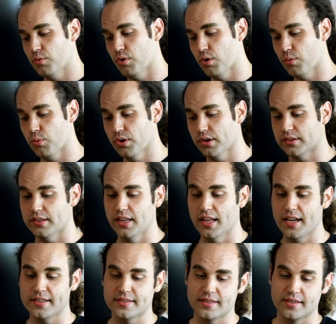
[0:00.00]
were worth
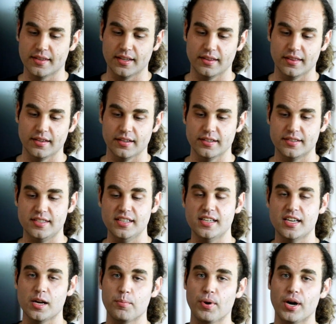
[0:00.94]
less than the
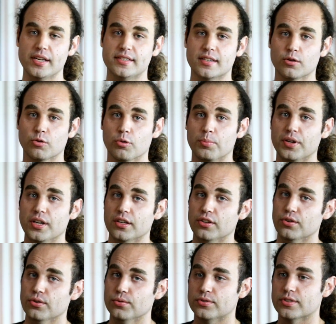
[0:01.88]
CK bytes that were being
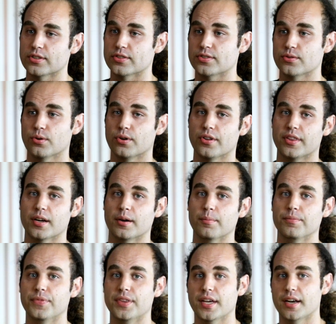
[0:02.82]
used to store
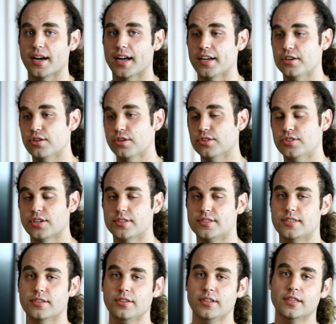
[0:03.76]
them, then I could
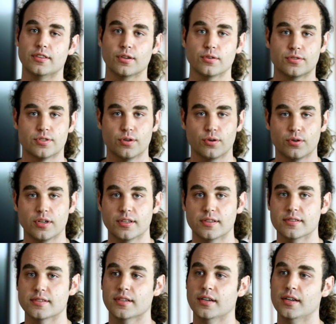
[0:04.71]
just delete those
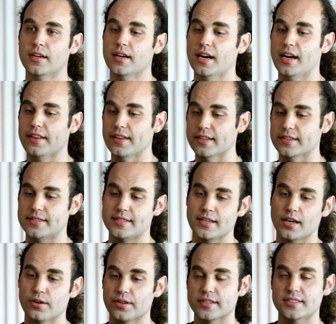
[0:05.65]
tokens and then
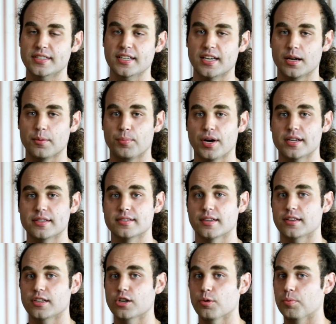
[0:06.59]
sell the CK bytes
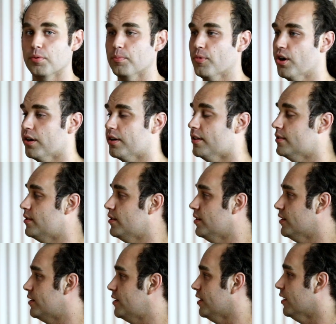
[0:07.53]
on the open market. So
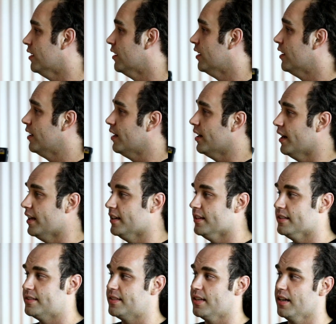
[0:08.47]
you can see an
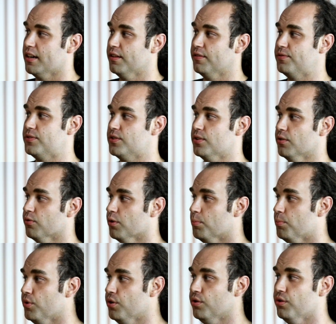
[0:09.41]
incentive to
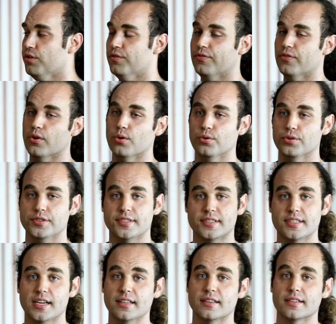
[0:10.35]
remove old
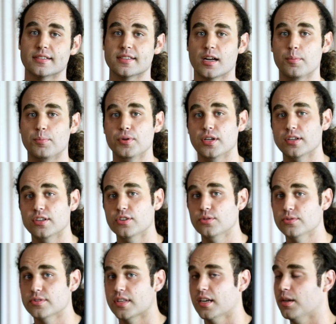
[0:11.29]
state that's not being
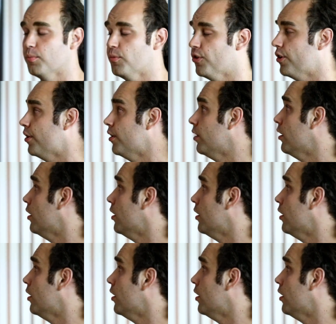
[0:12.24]
used anymore.